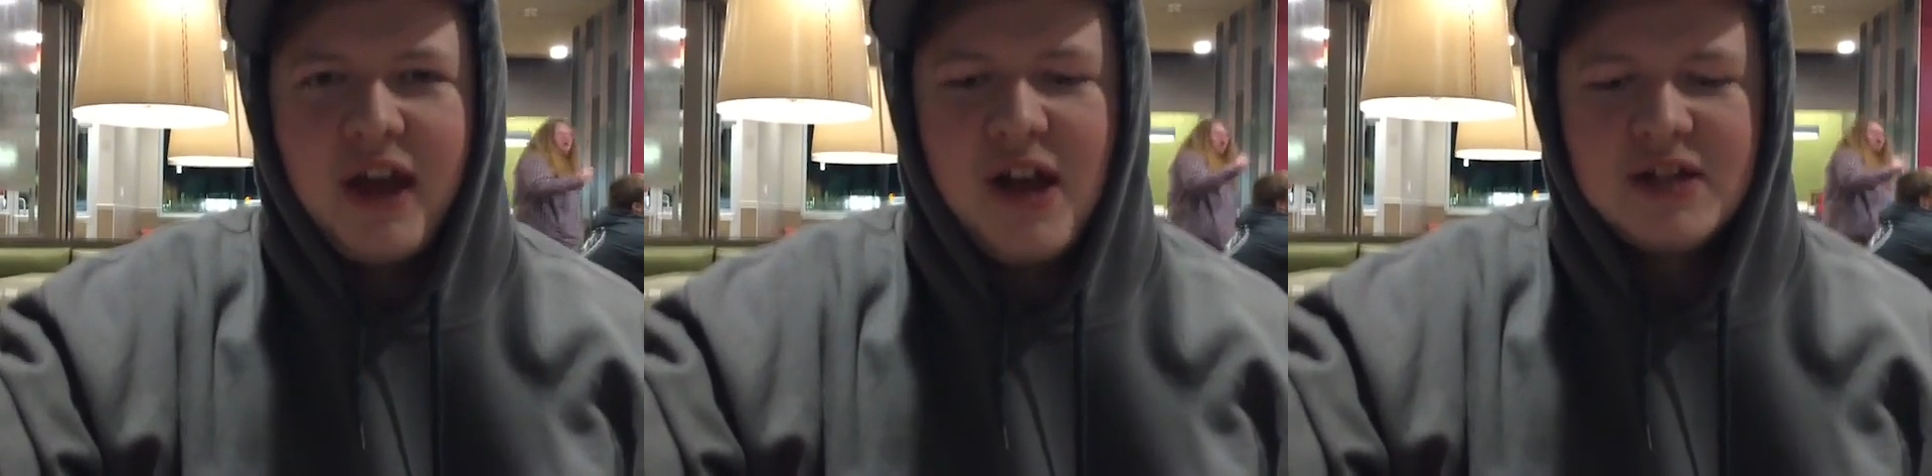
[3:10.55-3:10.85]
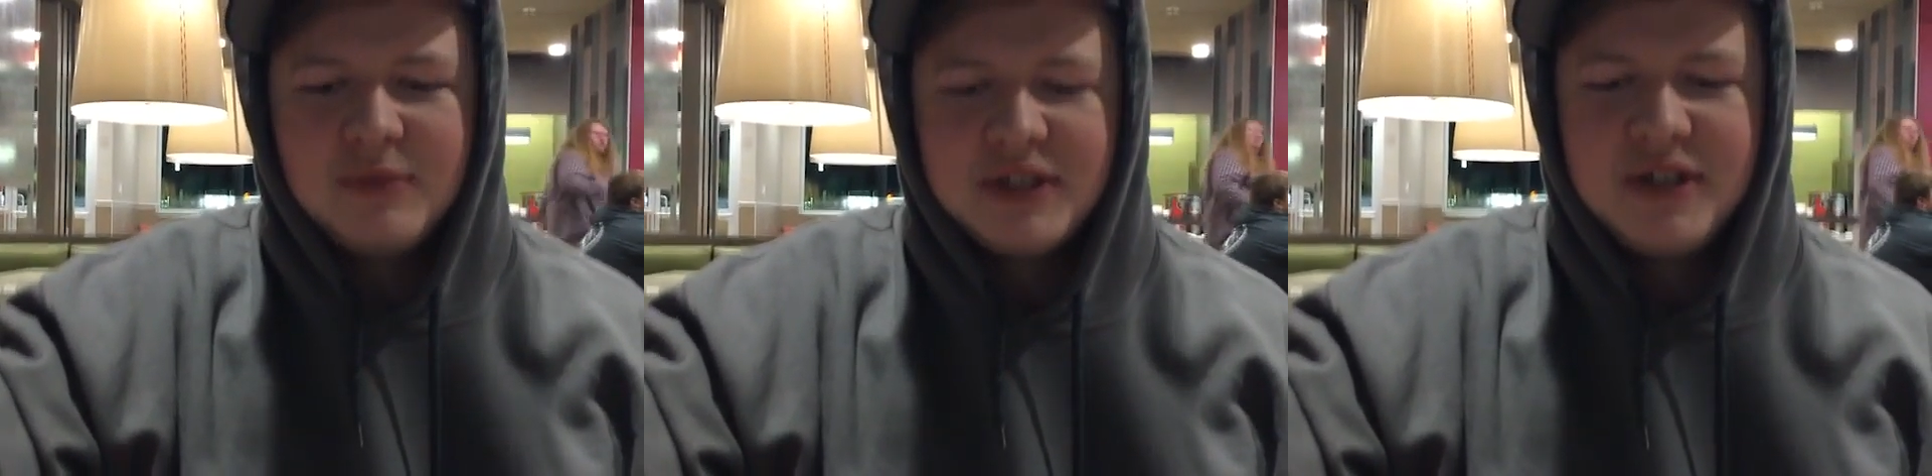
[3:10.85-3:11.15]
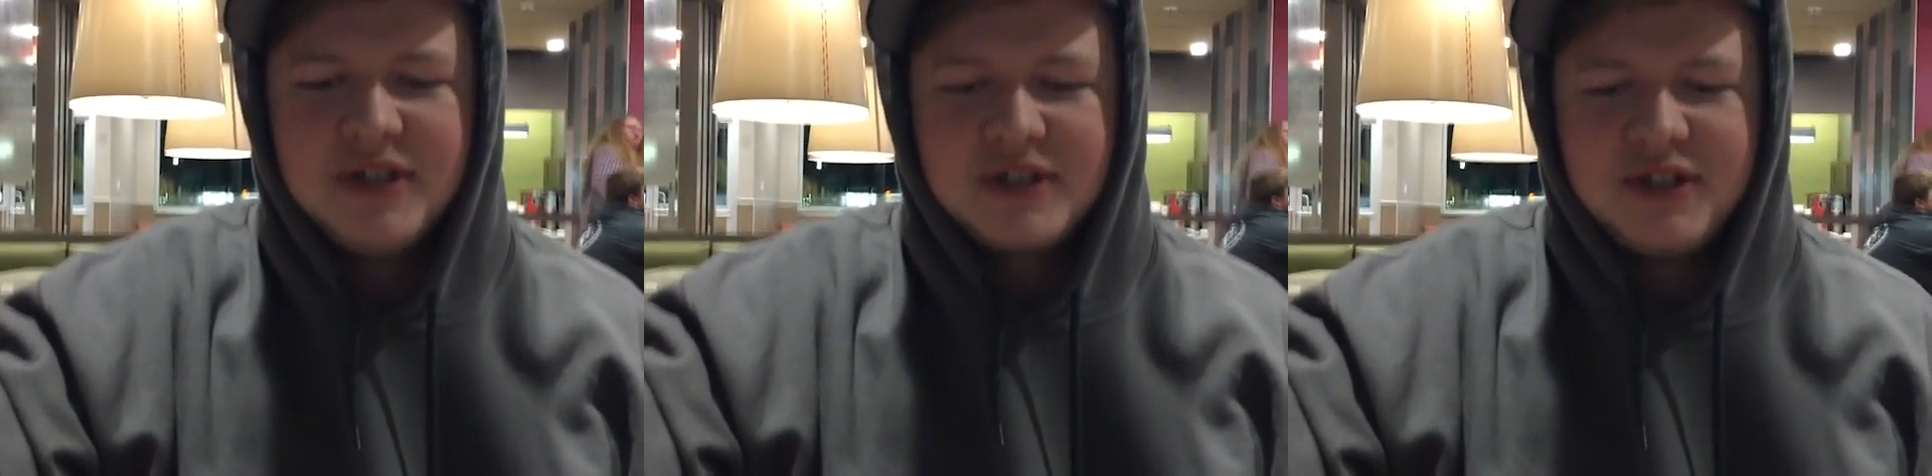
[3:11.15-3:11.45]
chaos
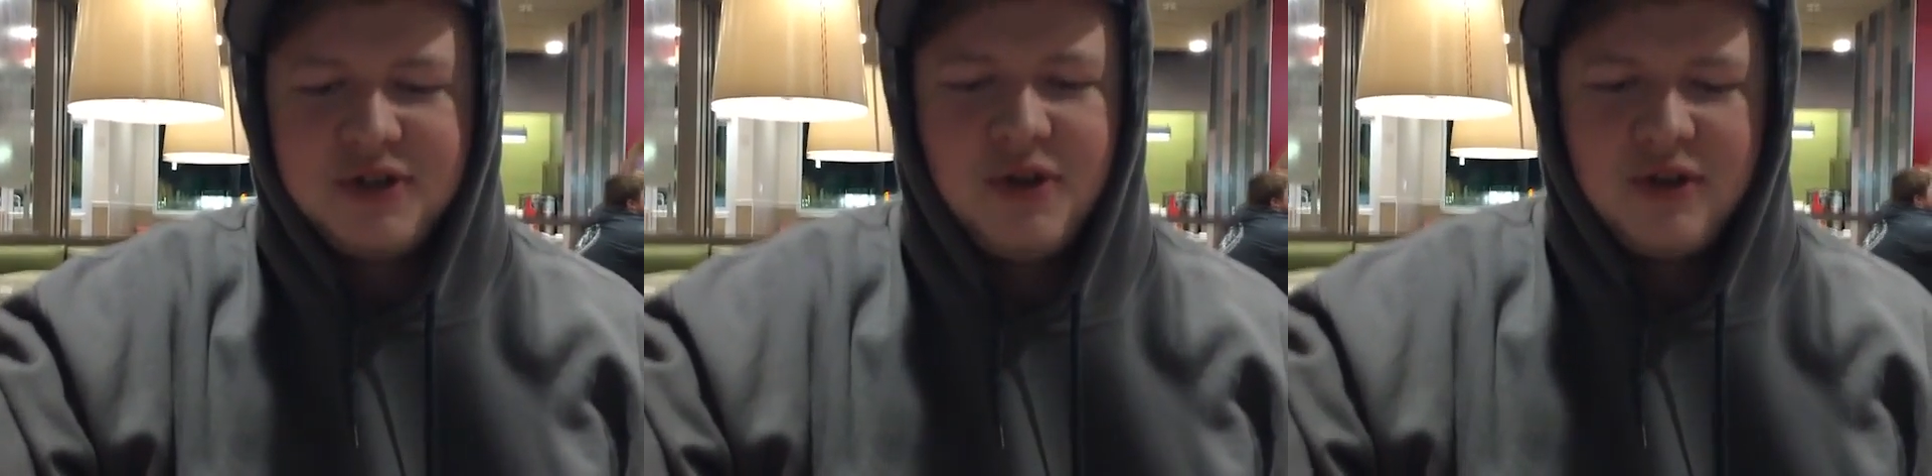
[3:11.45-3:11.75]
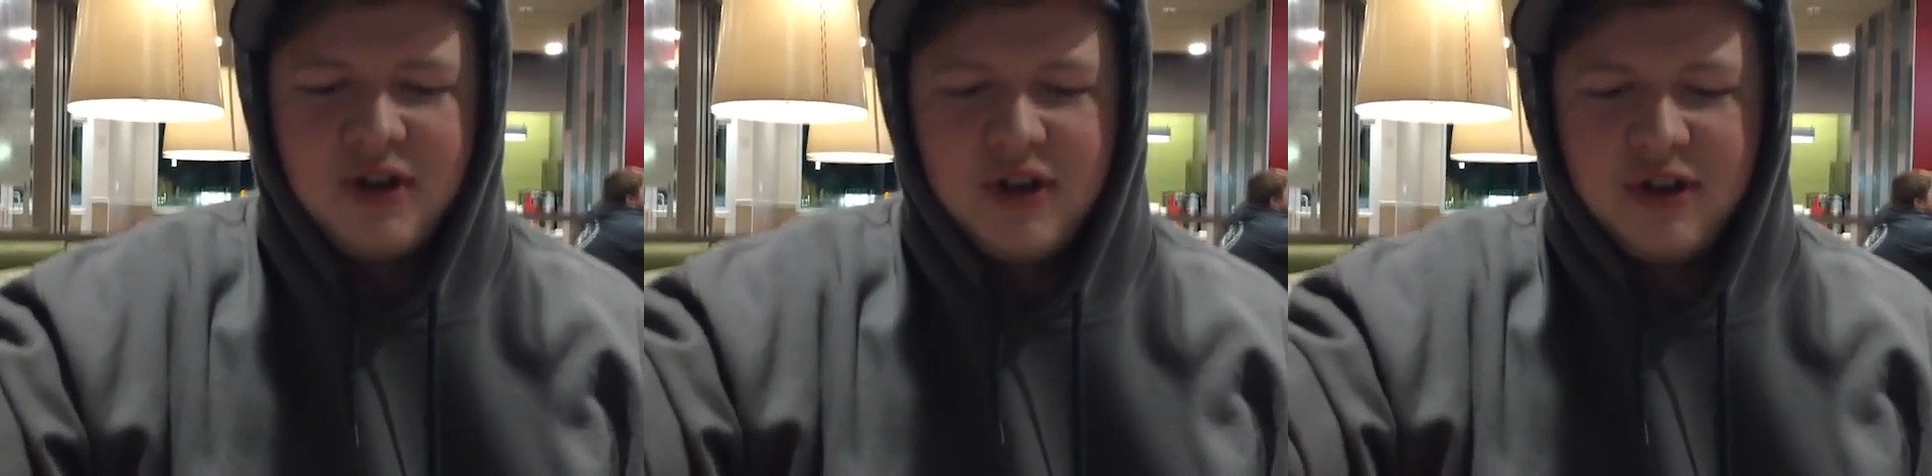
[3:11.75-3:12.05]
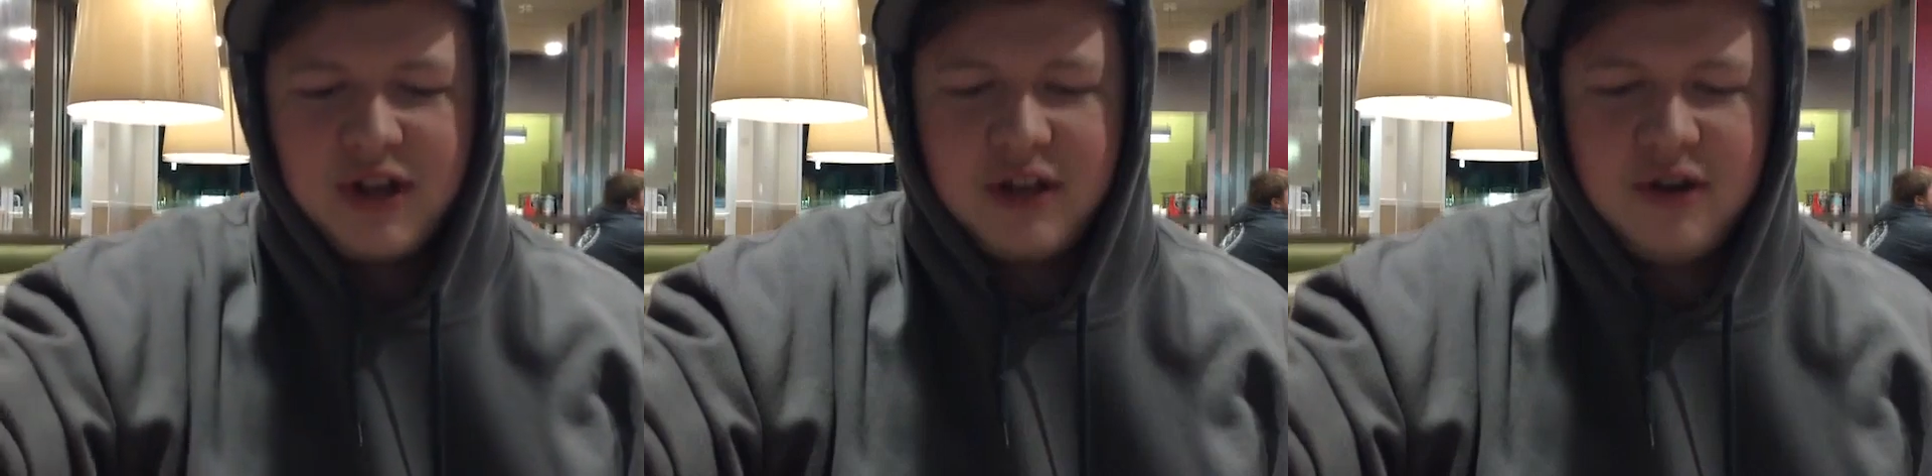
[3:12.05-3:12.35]
monsters because you don't
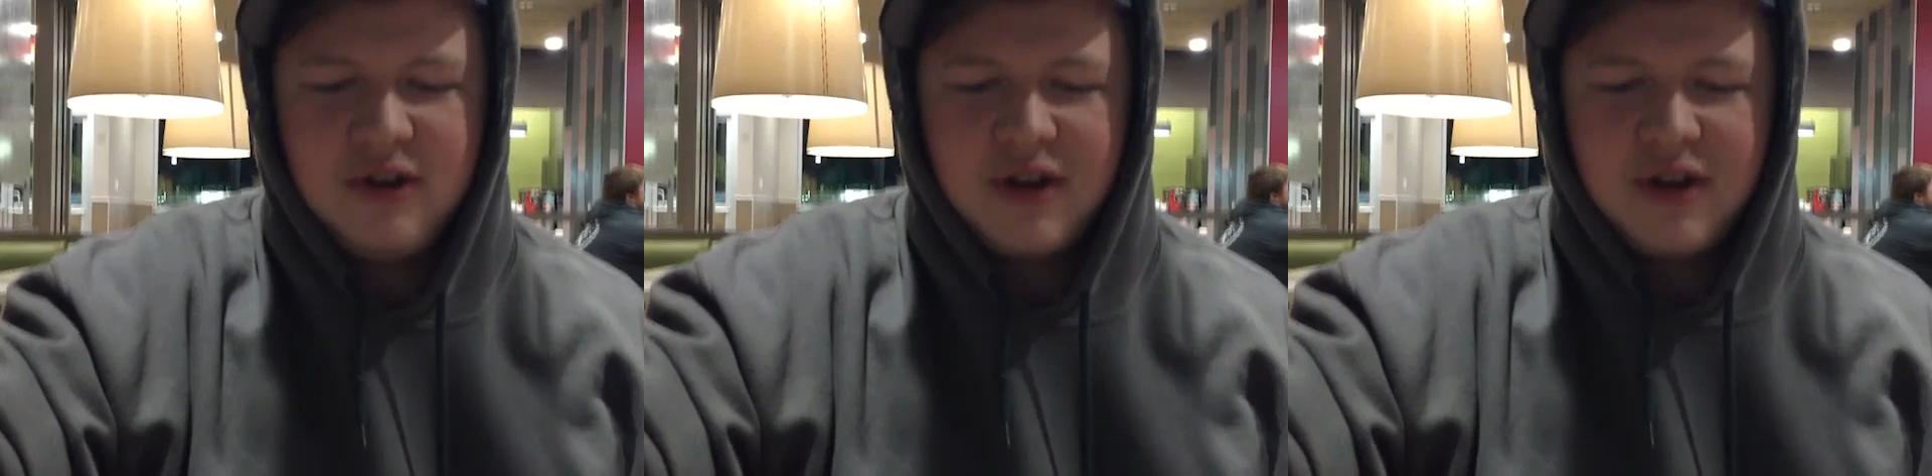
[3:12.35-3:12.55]
you're like you're